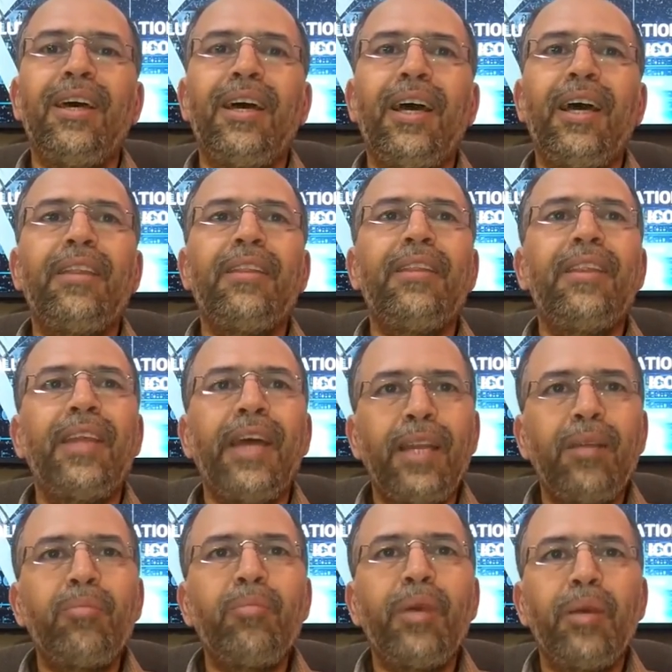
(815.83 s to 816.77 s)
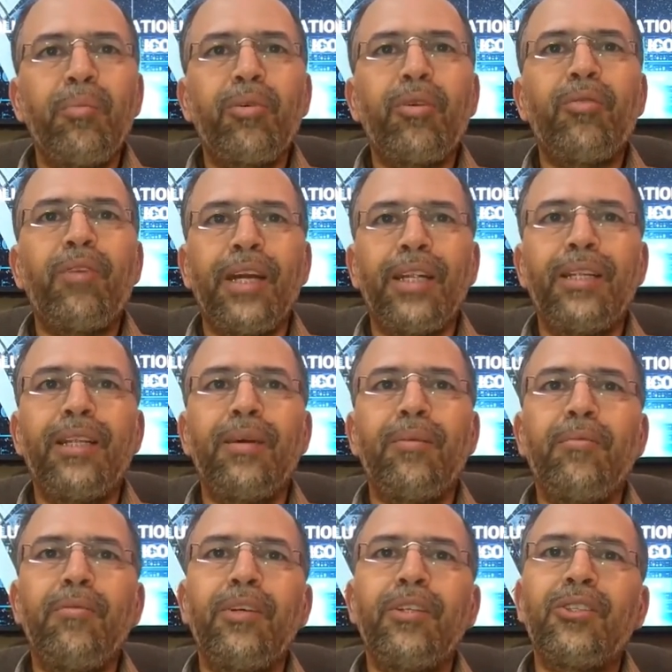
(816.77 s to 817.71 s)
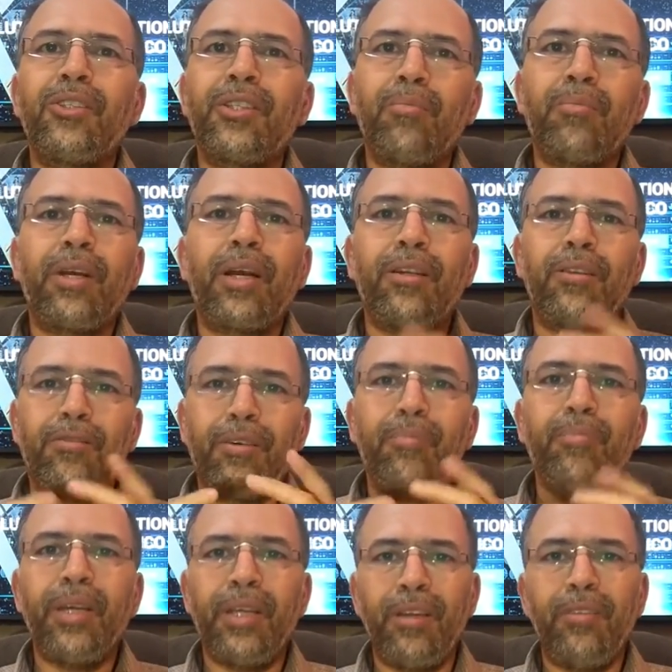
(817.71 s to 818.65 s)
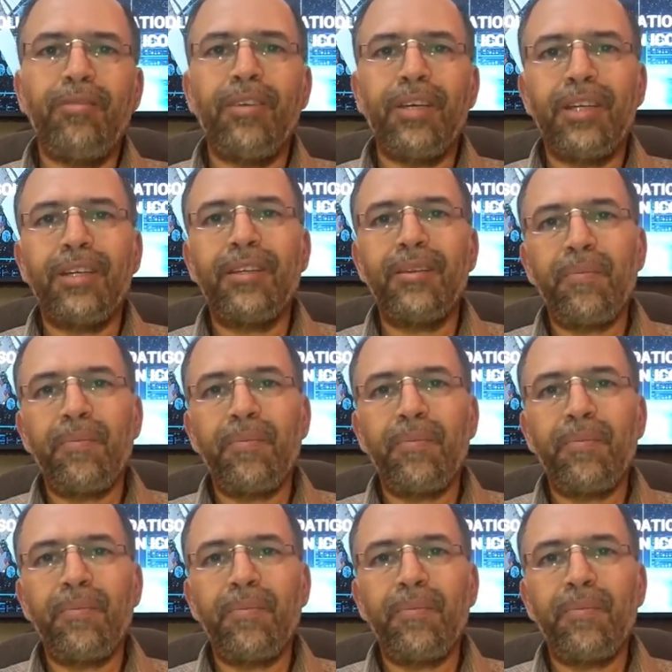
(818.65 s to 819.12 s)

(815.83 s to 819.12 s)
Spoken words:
and that may provide them with some kind of a benefit.